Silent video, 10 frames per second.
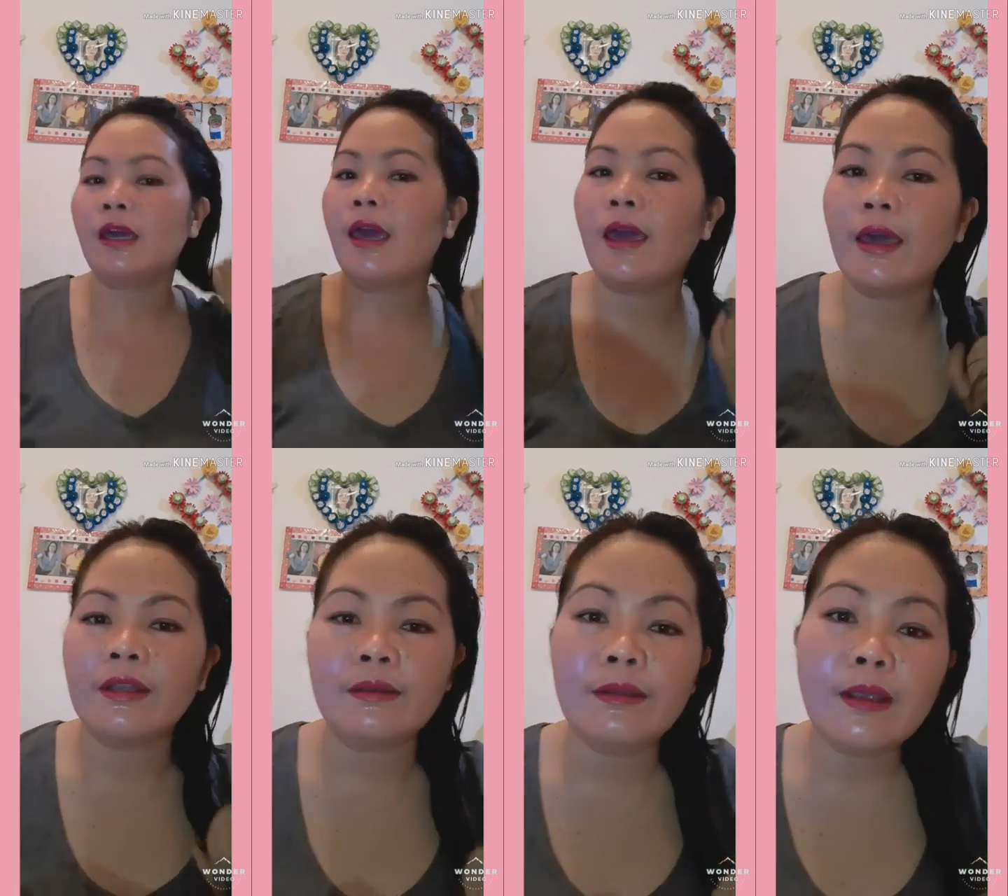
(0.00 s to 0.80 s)

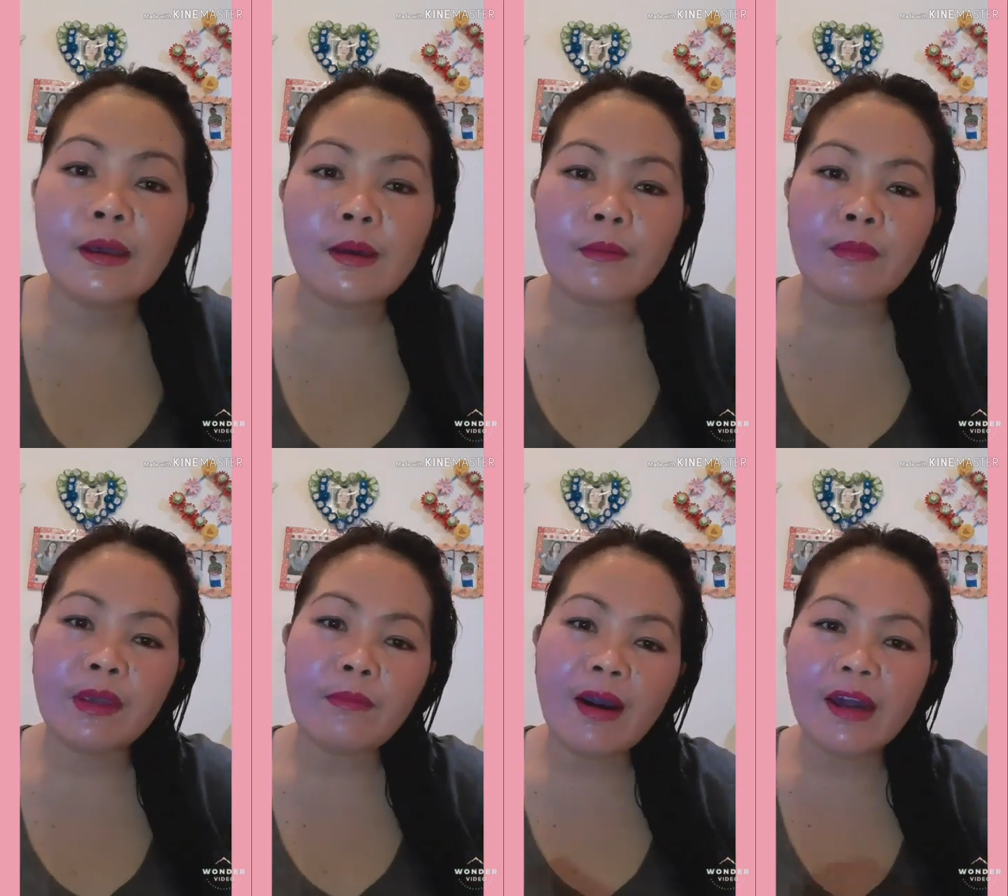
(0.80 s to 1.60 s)
And
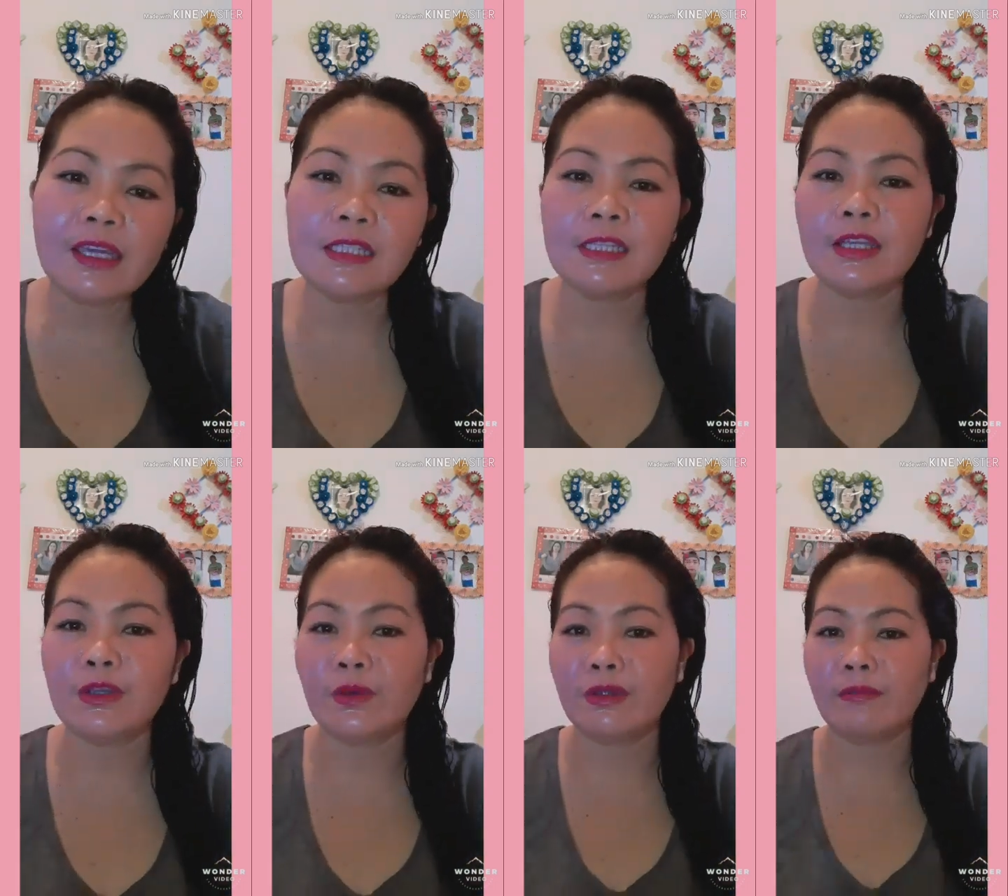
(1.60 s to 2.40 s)
bye-bye. See
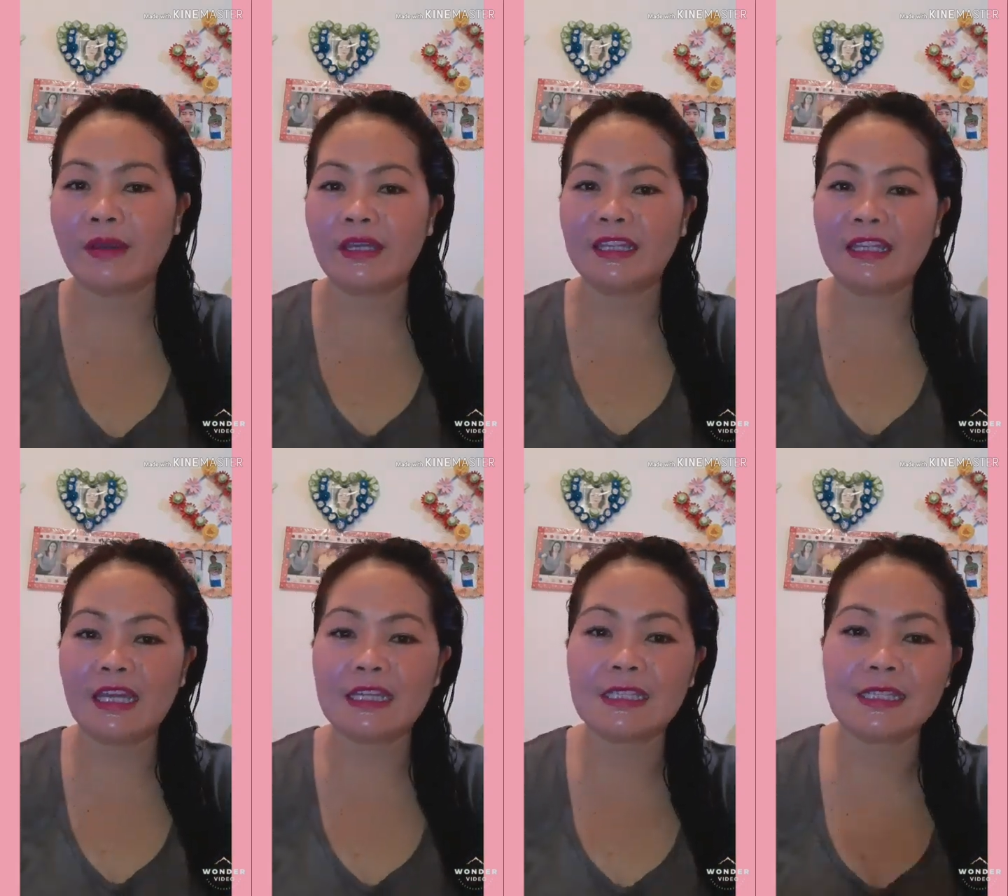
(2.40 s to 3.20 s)
you in my
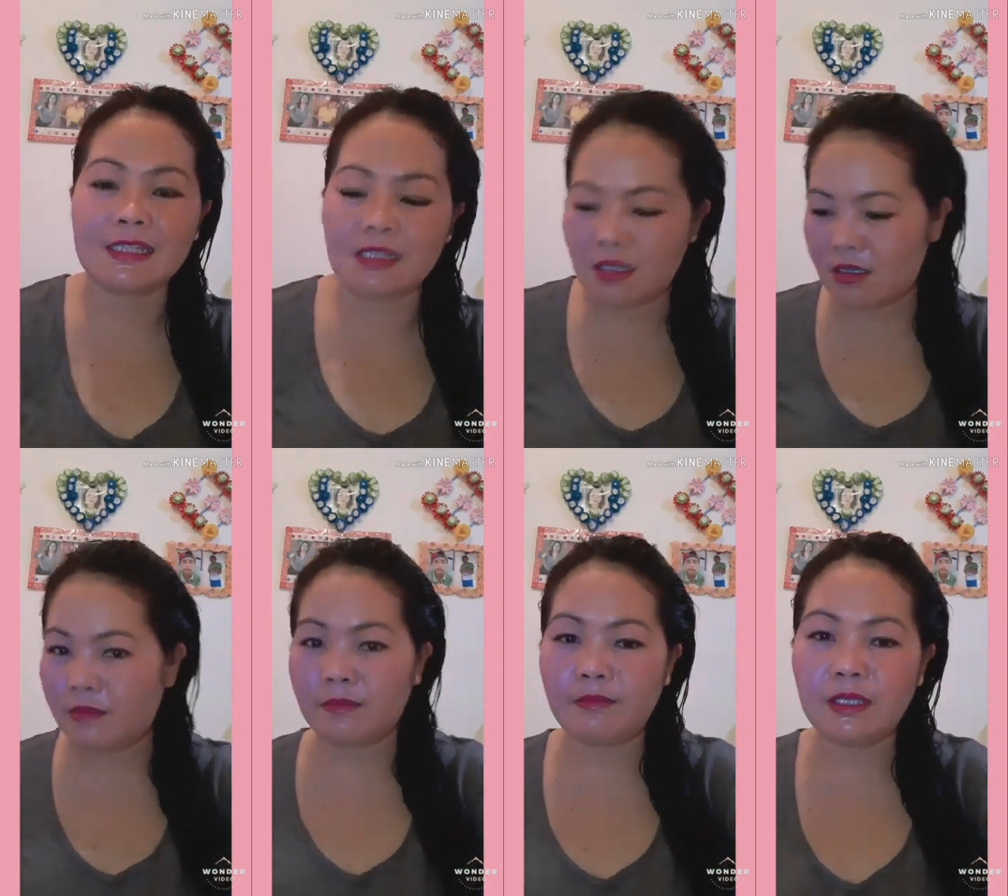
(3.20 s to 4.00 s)
next
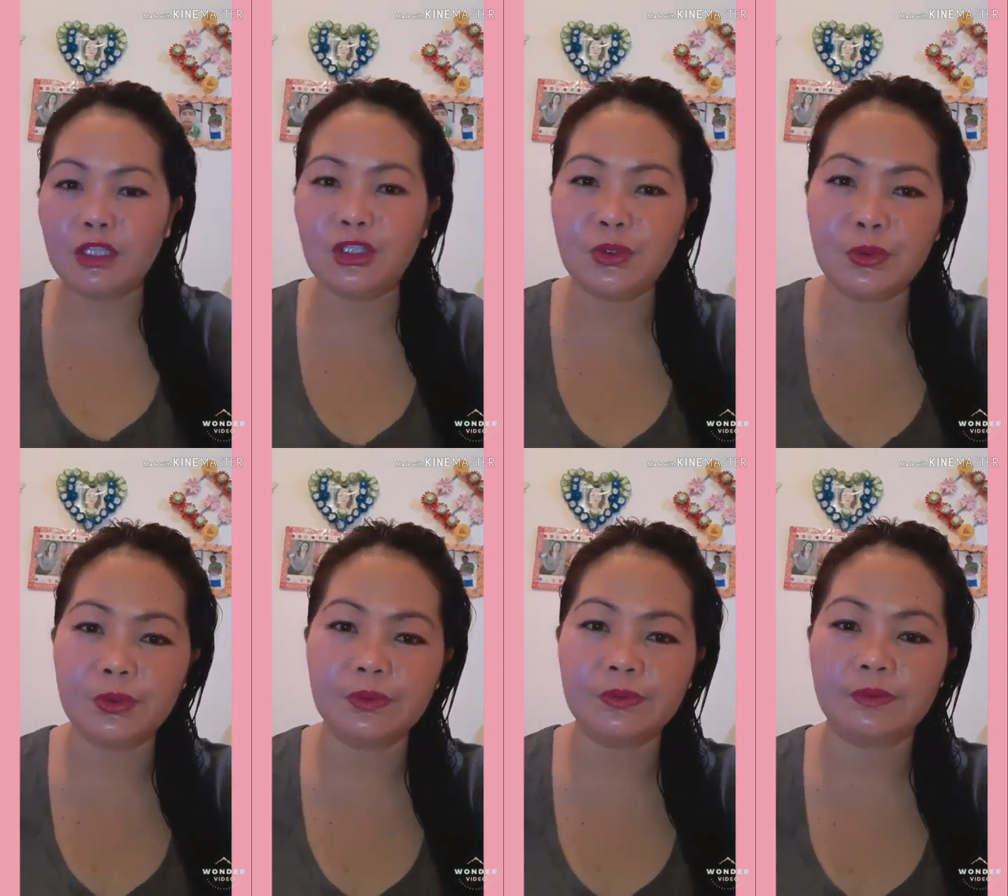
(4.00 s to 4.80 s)

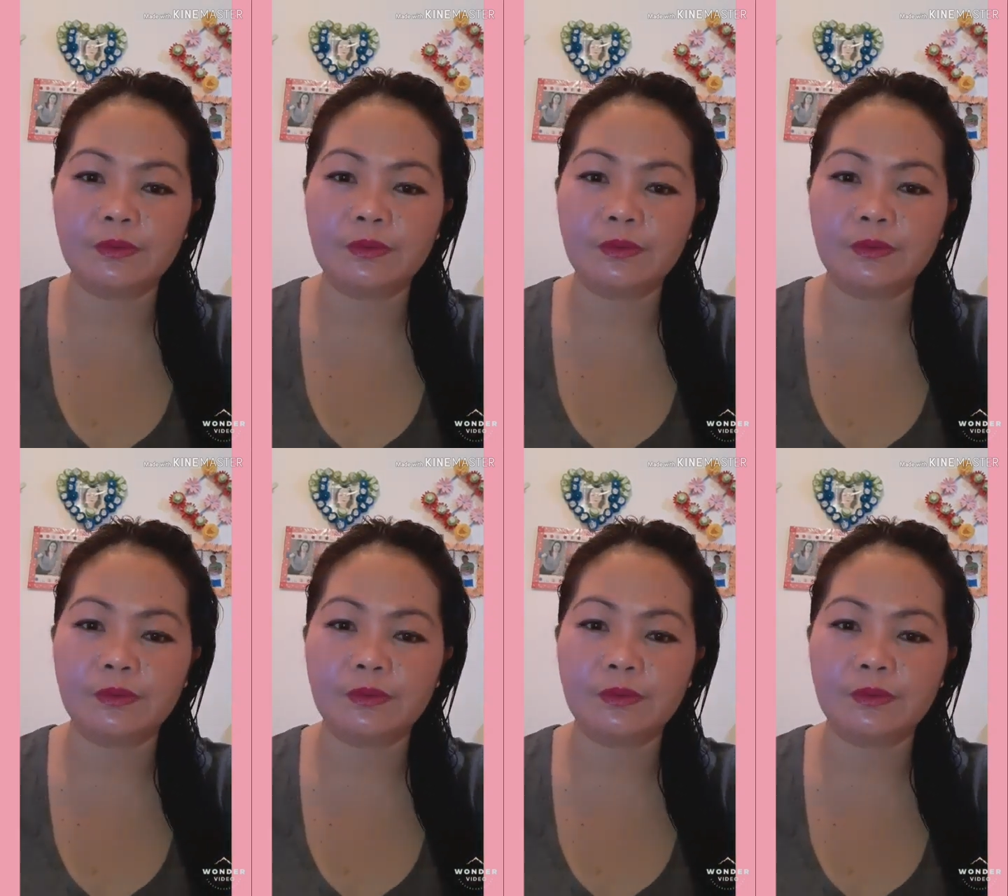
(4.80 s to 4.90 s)
video.